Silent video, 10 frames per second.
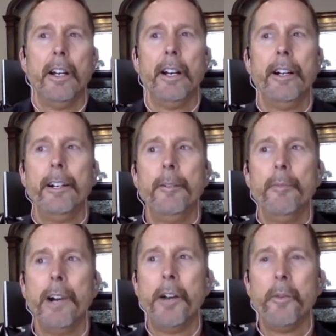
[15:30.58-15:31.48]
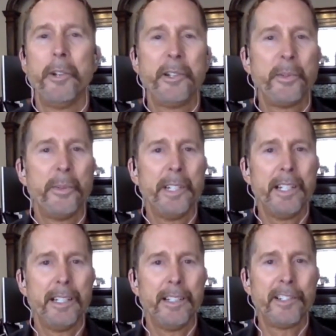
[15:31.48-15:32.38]
I wish we
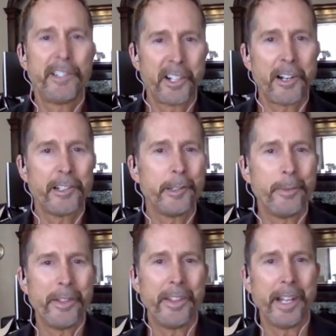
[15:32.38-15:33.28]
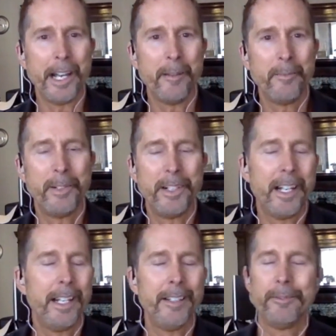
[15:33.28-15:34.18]
had started with that, but
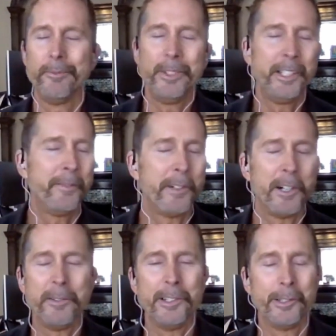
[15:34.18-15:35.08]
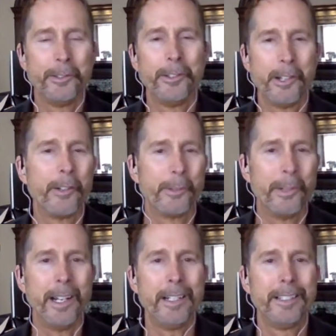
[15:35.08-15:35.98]
hey, we evolved and learned along the
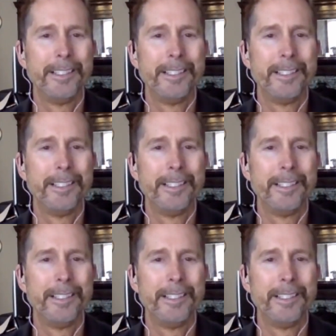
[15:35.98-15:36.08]
way.